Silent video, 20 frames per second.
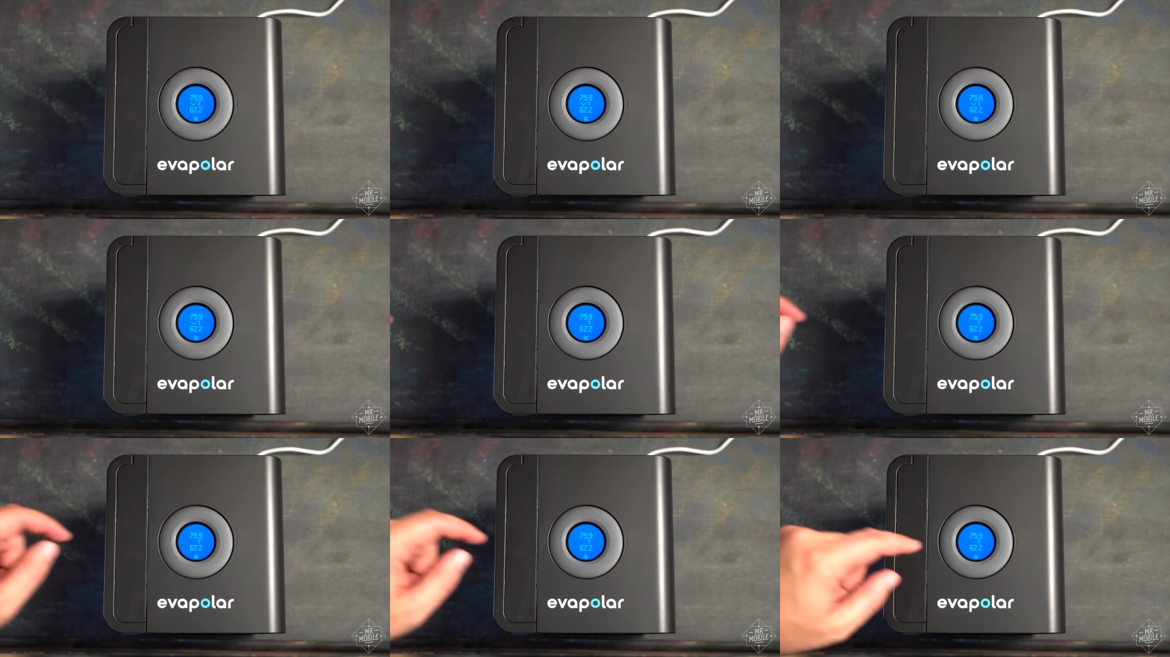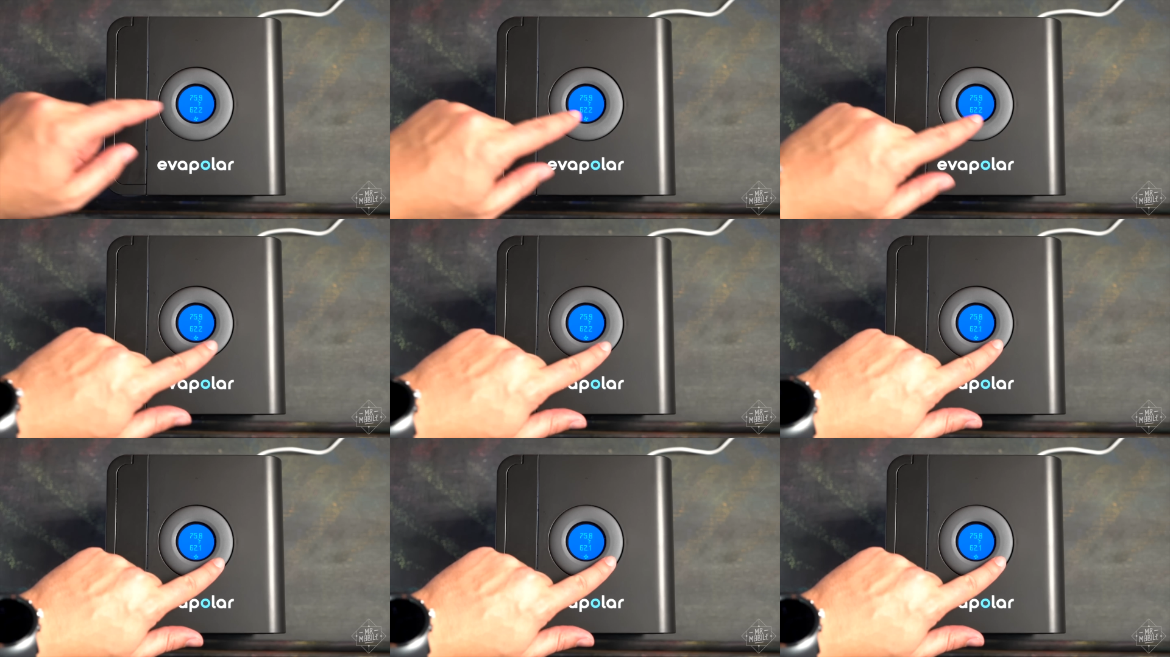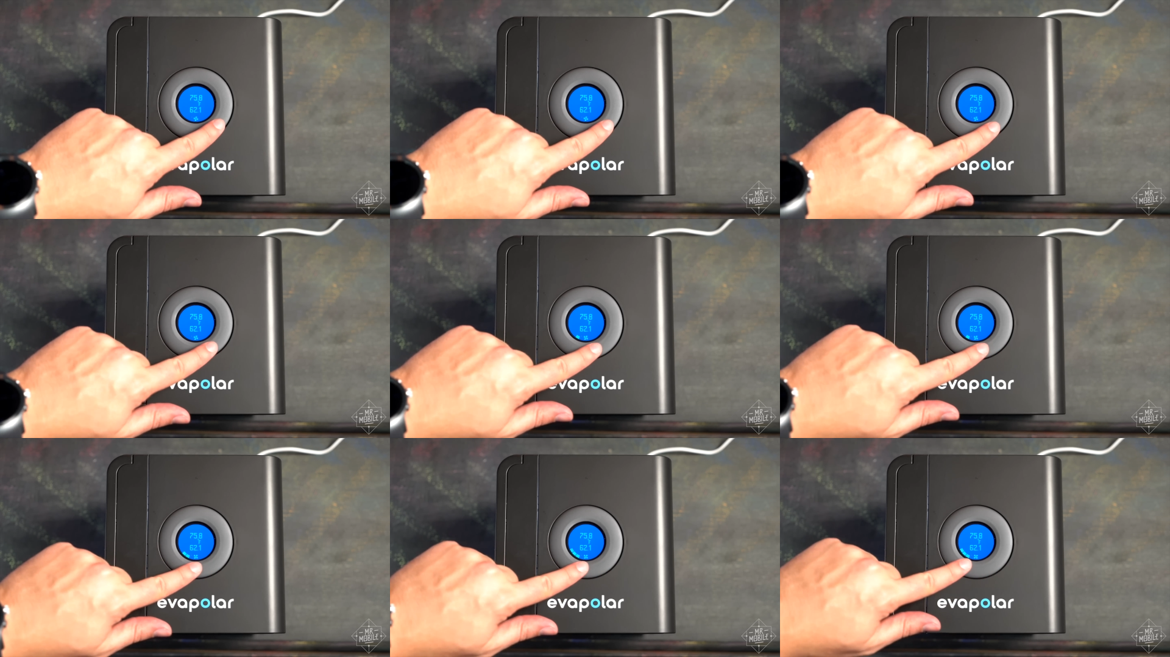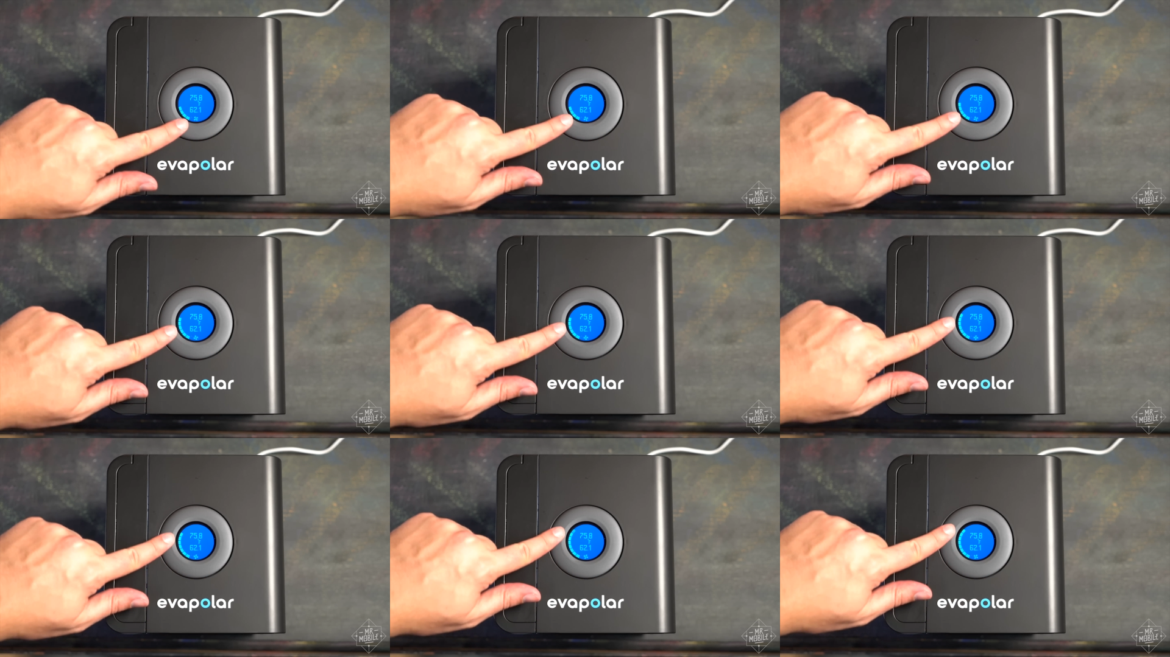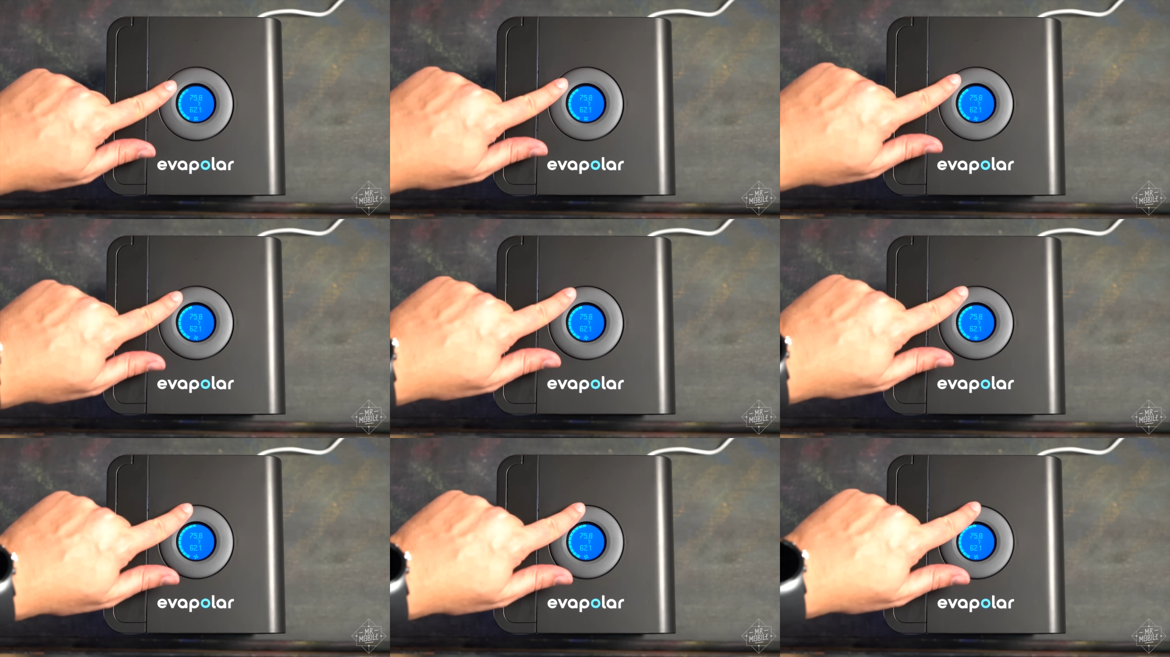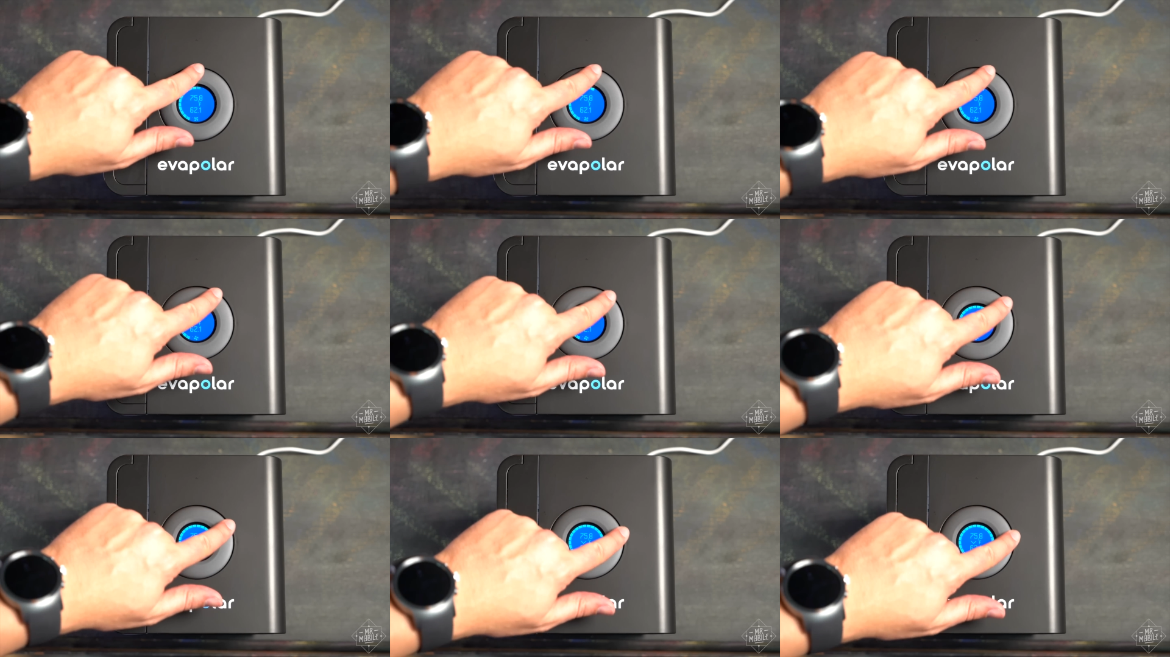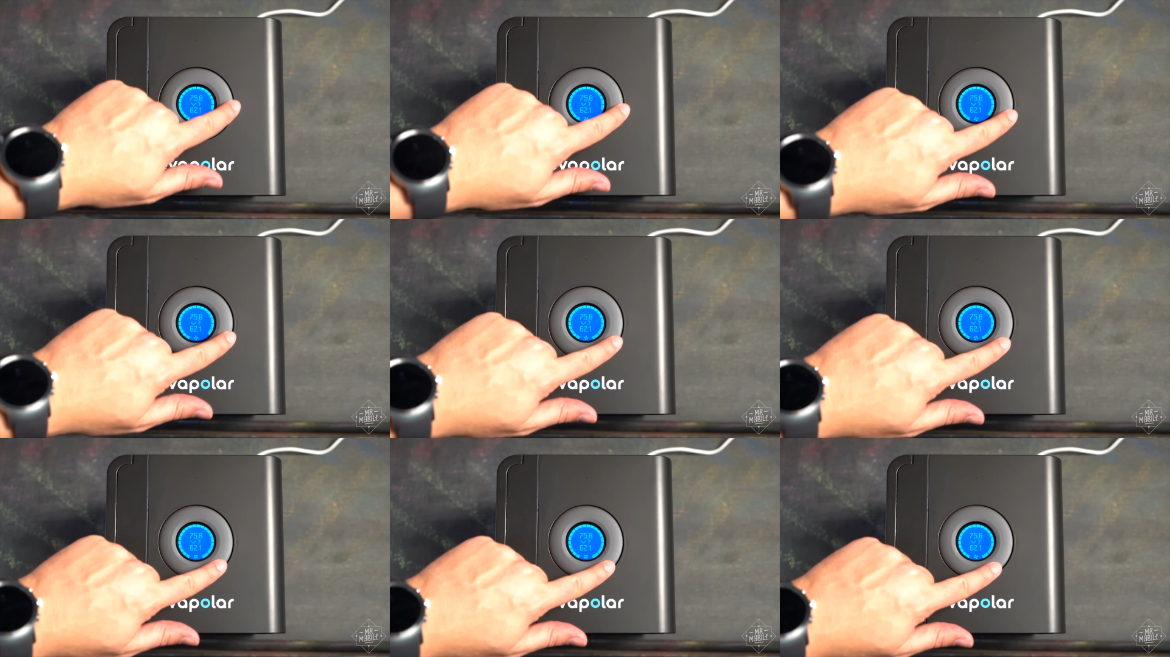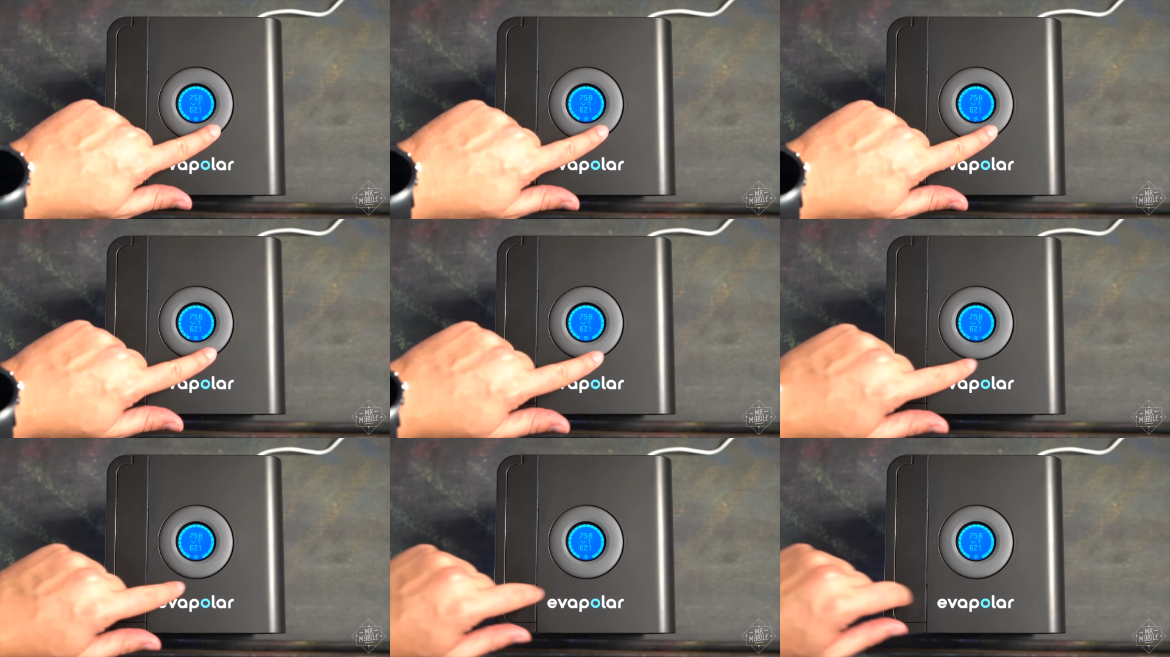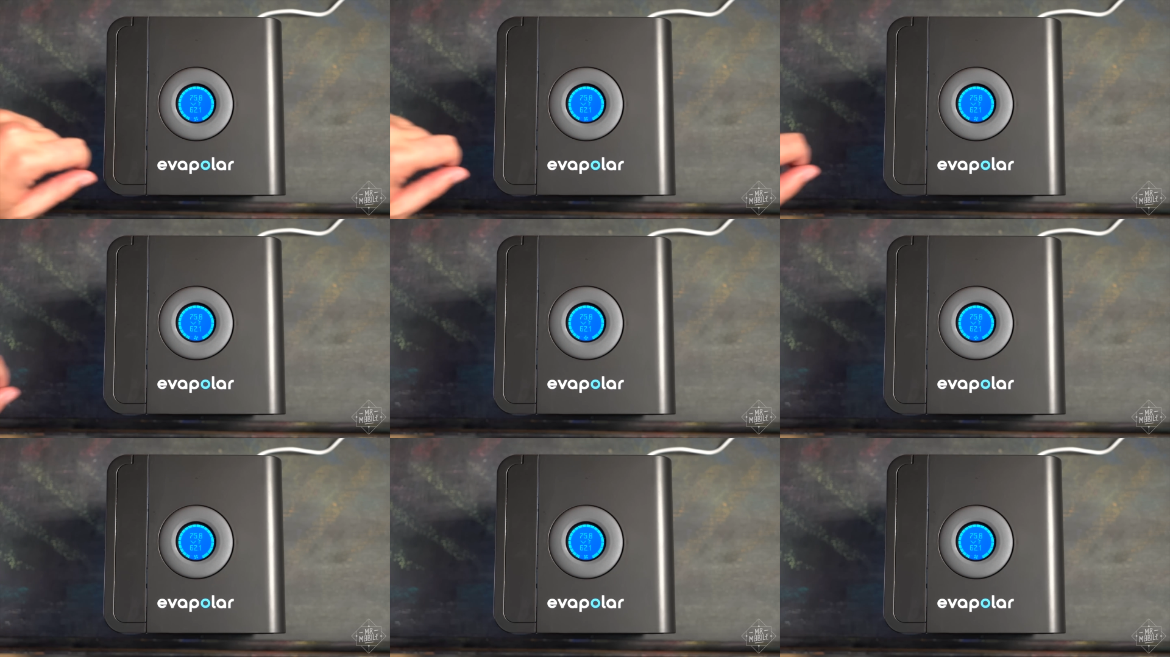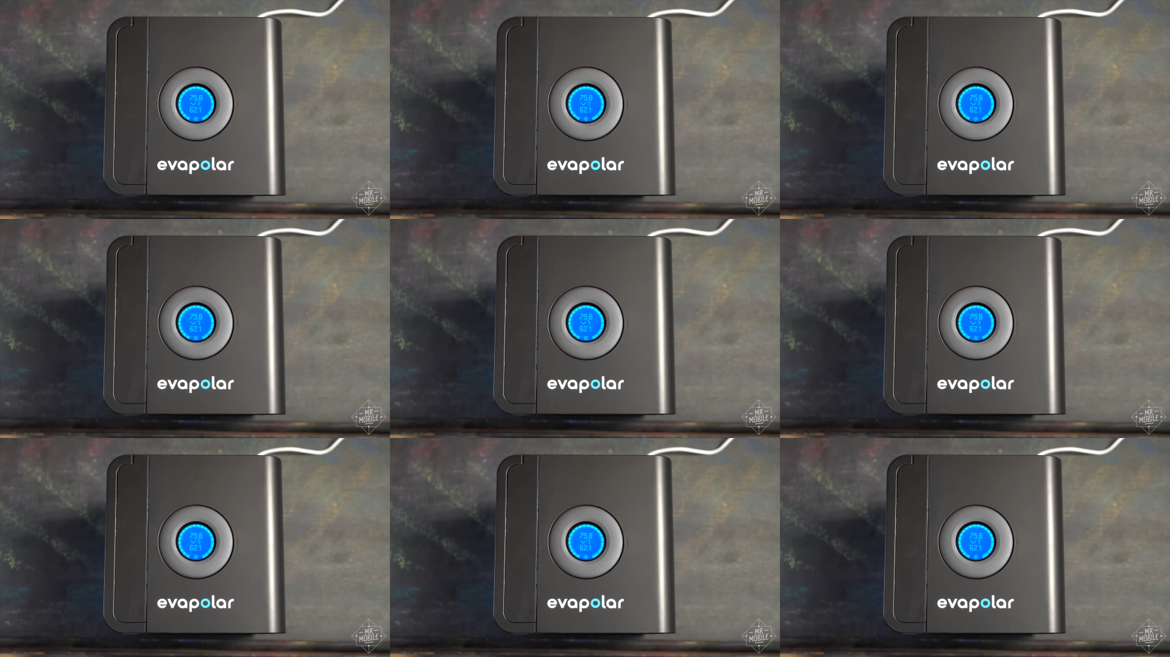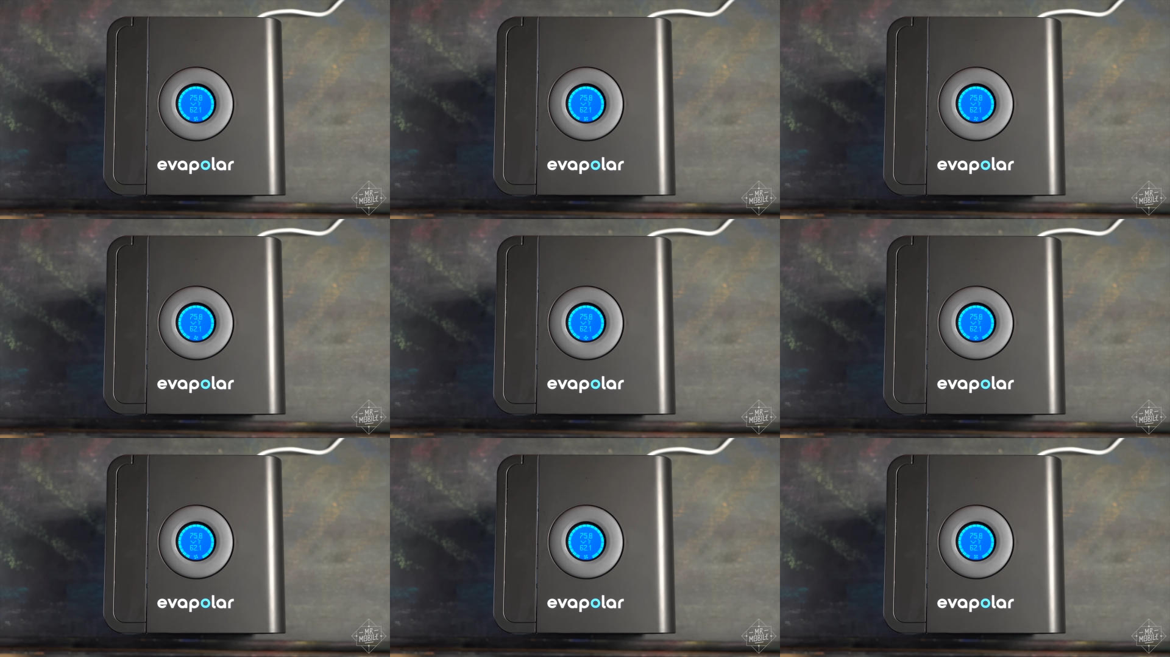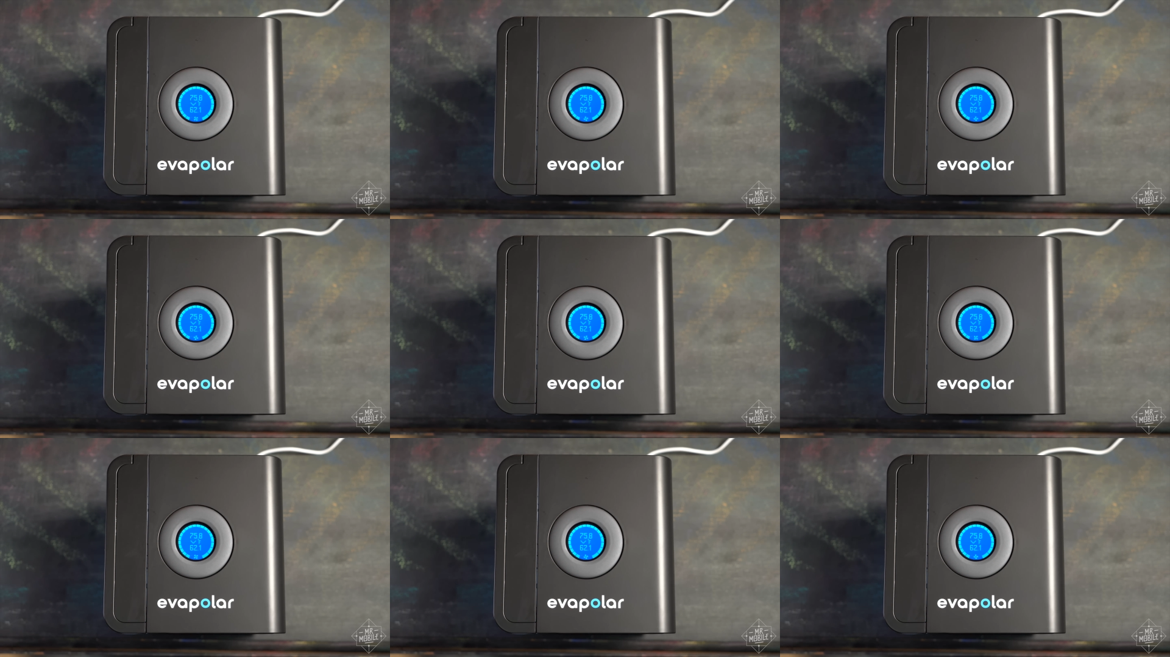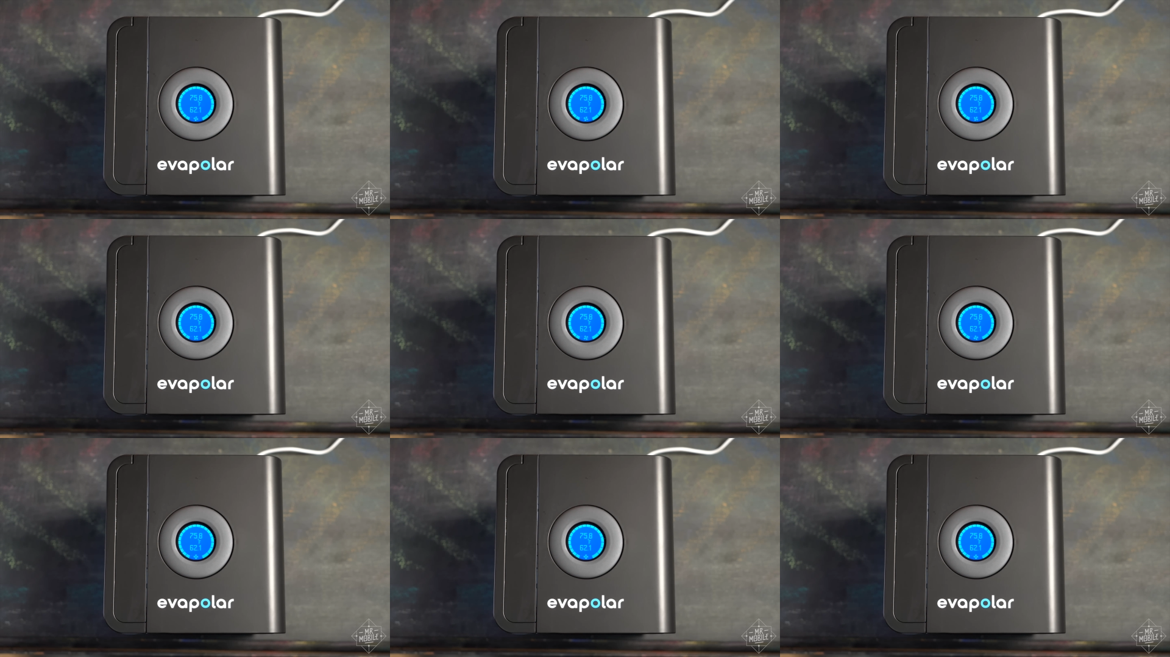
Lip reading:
Nobody's mouth can be seen.